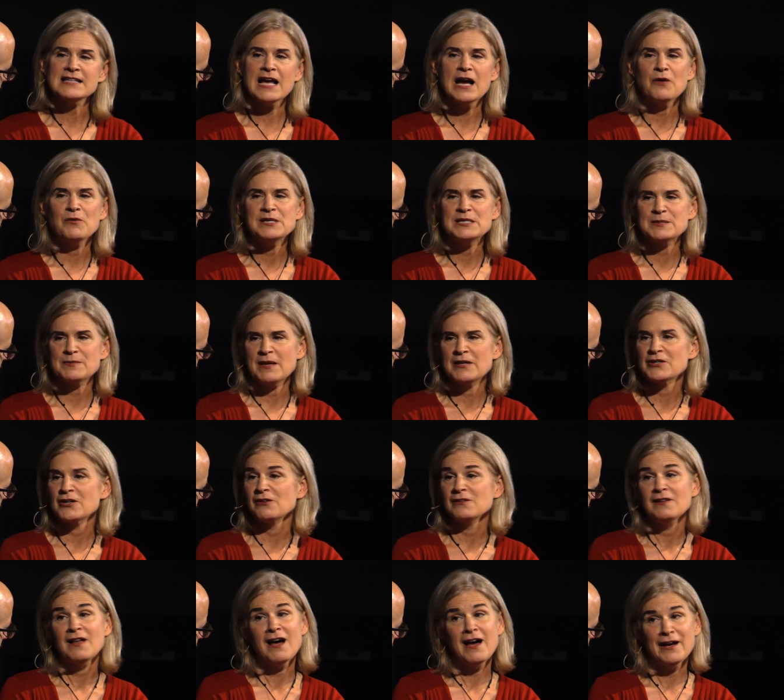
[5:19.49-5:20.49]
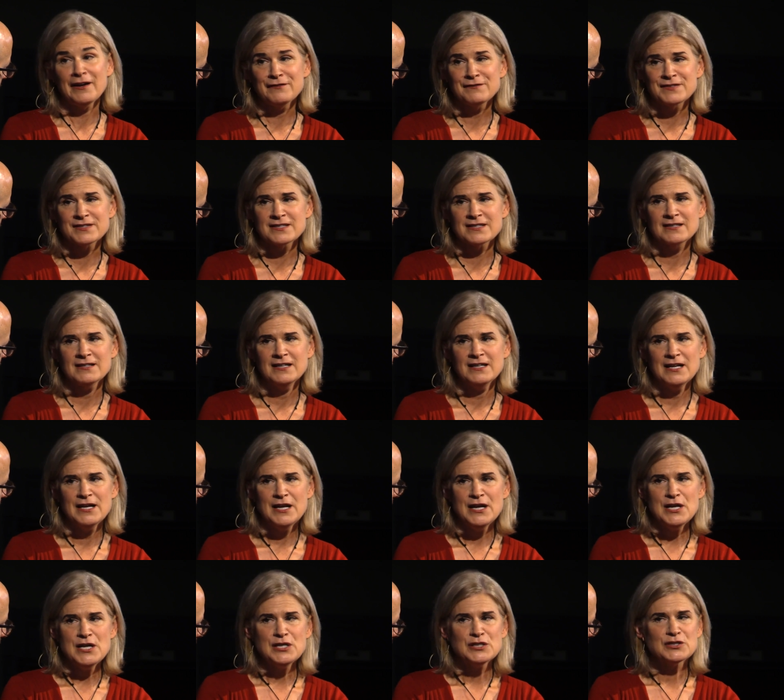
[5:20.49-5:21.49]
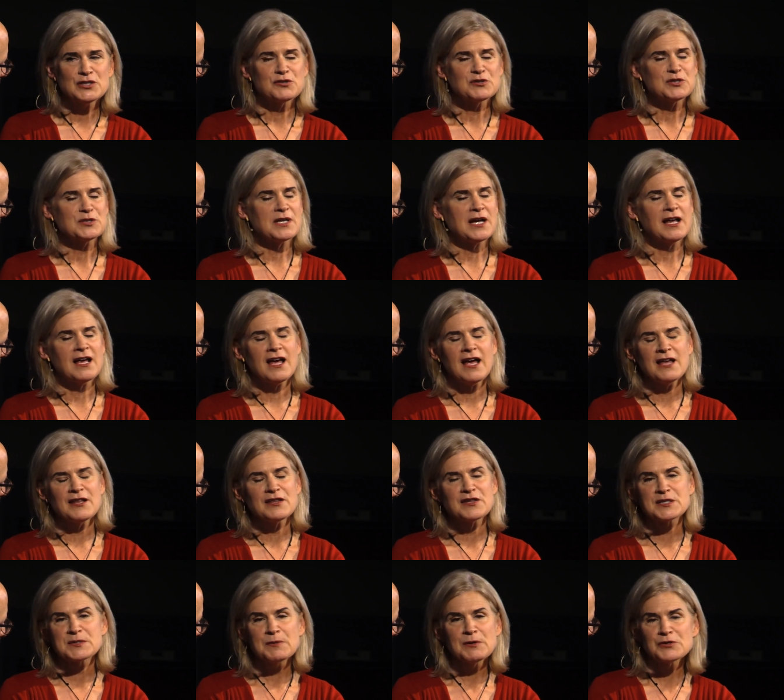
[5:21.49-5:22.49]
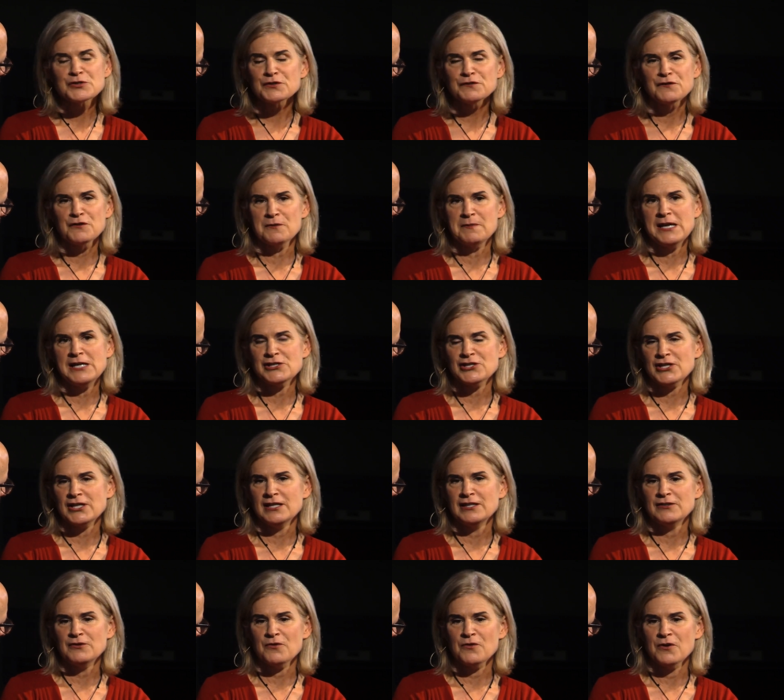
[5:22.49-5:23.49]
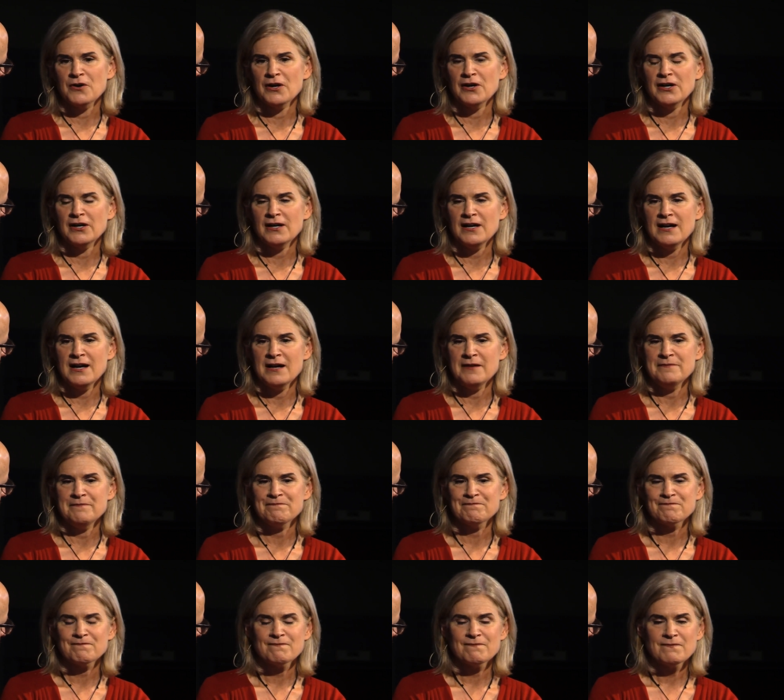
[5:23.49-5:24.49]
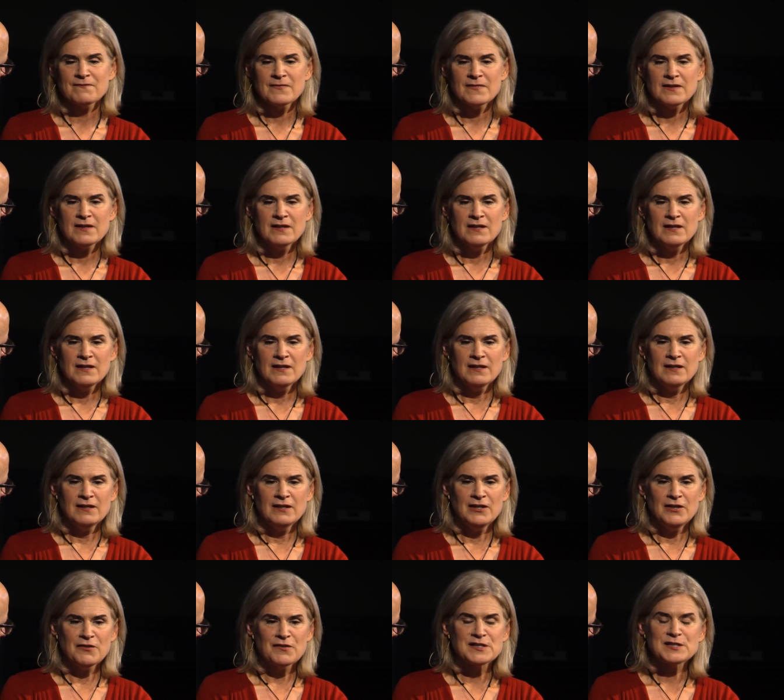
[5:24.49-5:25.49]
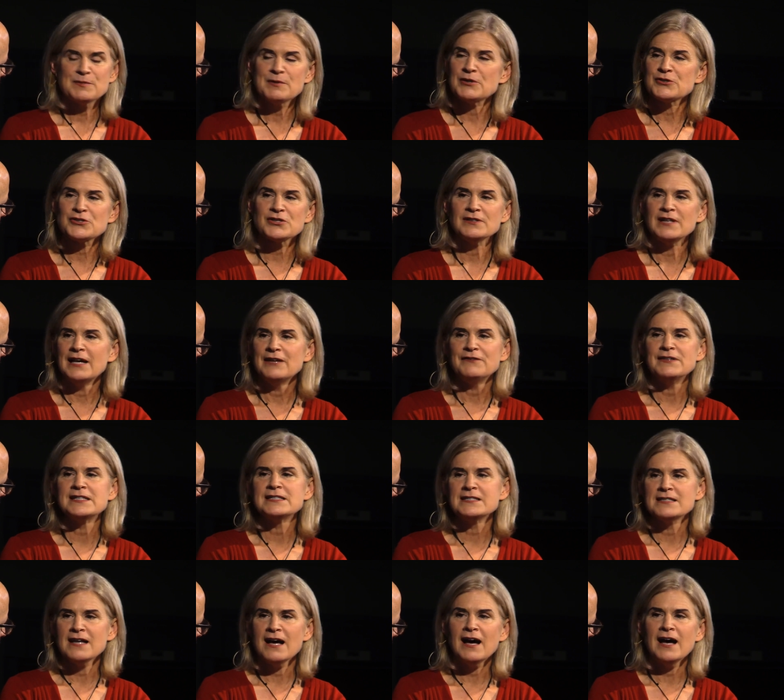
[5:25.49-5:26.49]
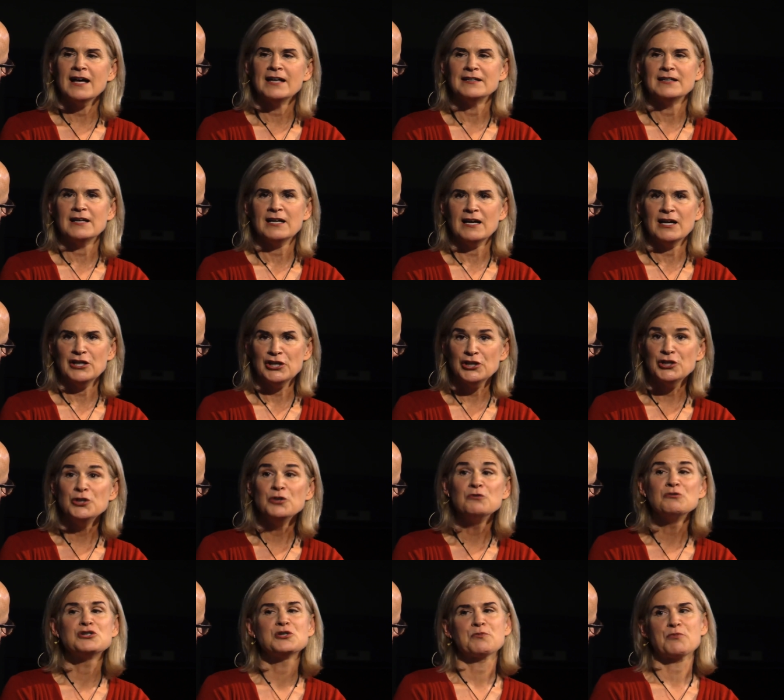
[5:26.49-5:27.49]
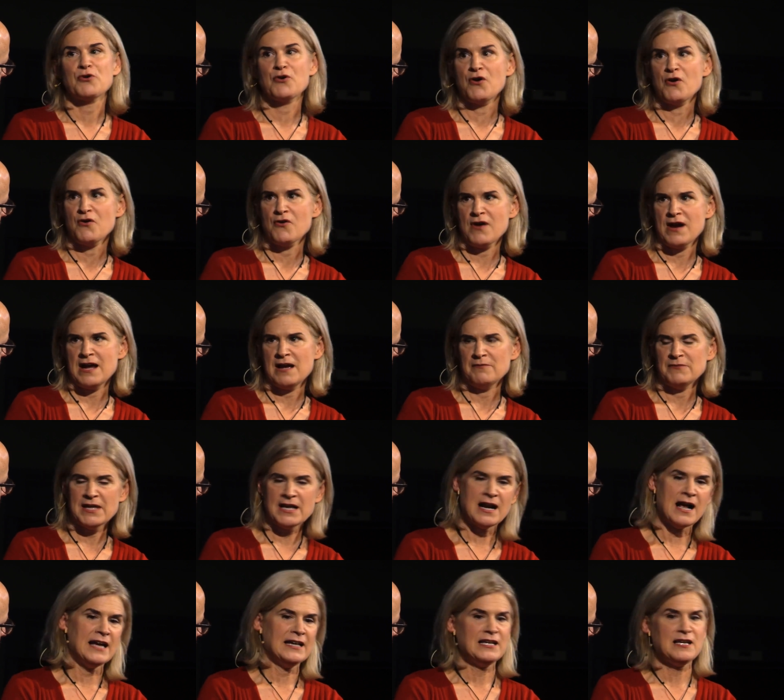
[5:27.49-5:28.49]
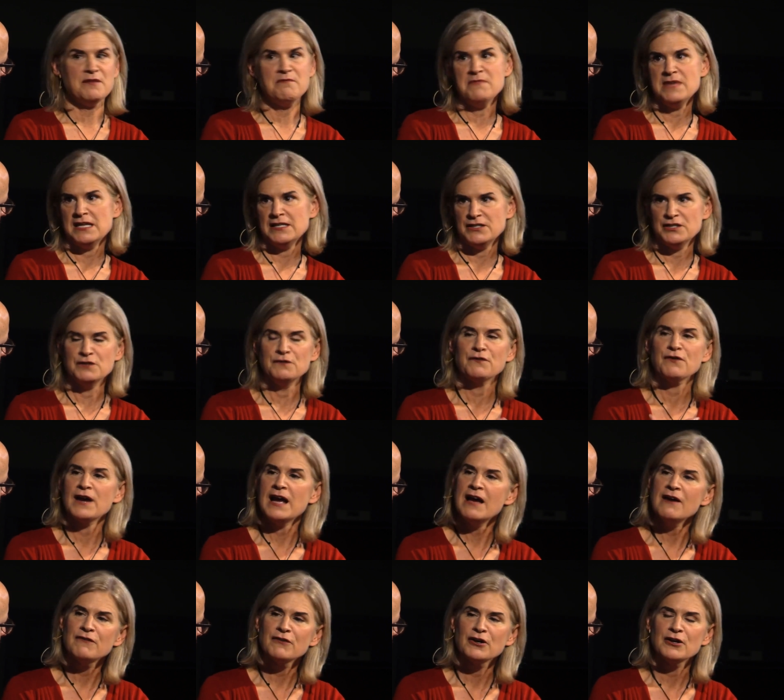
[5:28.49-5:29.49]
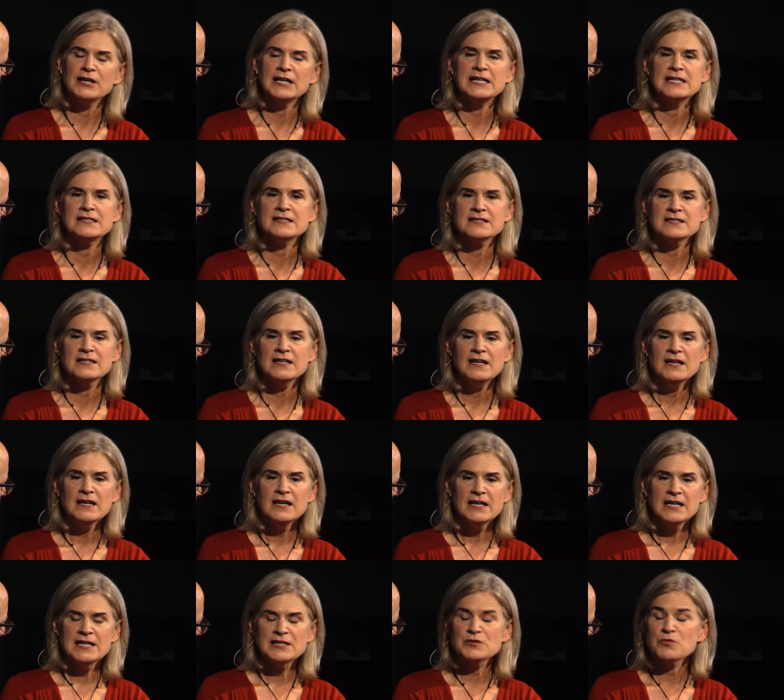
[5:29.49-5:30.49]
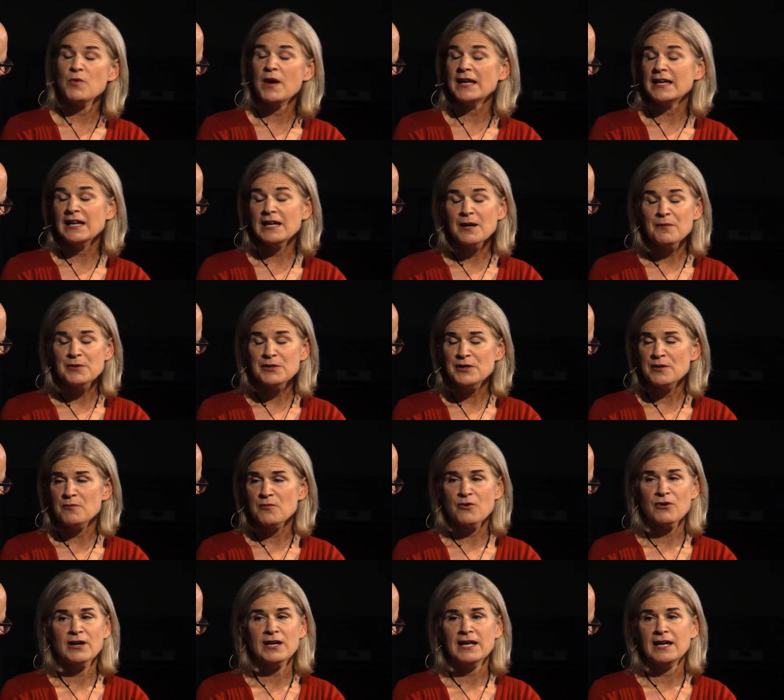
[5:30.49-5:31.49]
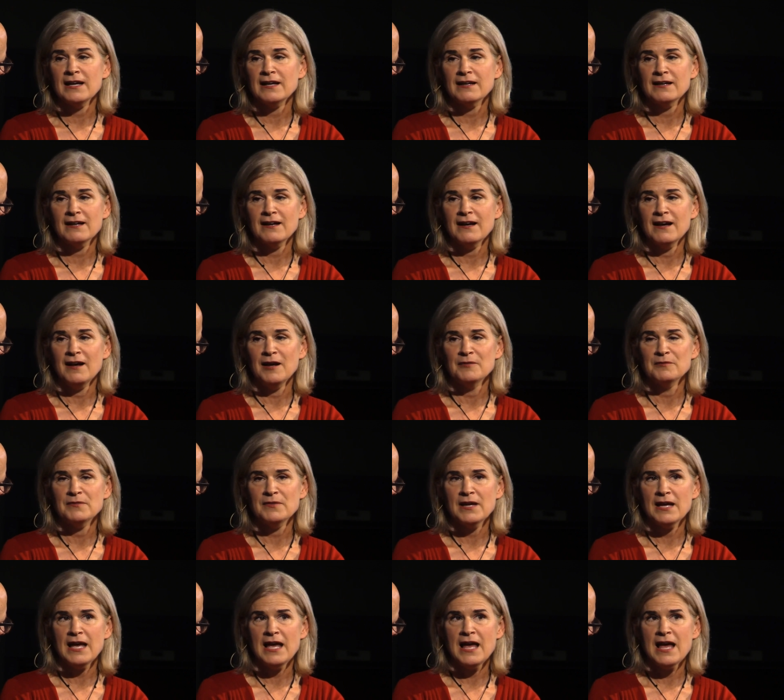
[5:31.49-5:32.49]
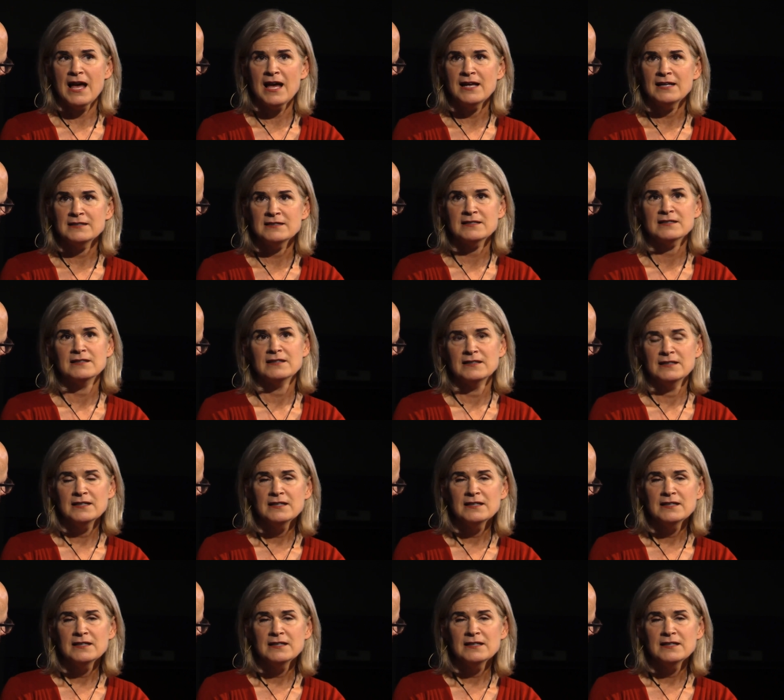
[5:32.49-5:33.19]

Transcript: is how we spend our lives. Mm. So, uh, spiritual formation or um, you know, the spiritual life is not a huge program that I commit to forever. It's, it's waking up in the morning um, and